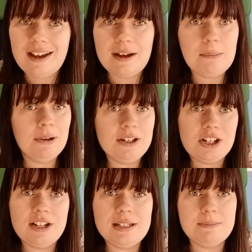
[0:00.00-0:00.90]
I
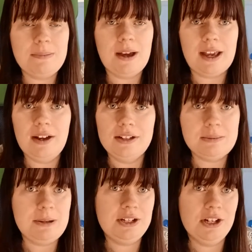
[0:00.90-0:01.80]
apologise, I can't
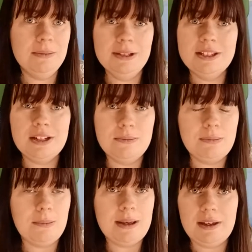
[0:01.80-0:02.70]
speak German, so
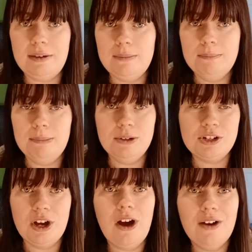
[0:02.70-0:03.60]
probably going to
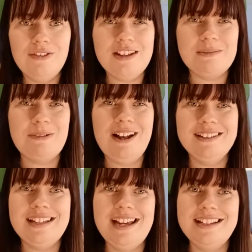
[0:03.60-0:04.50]
butcher half these
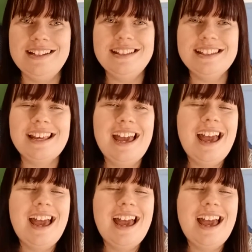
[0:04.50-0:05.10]
pronunciations.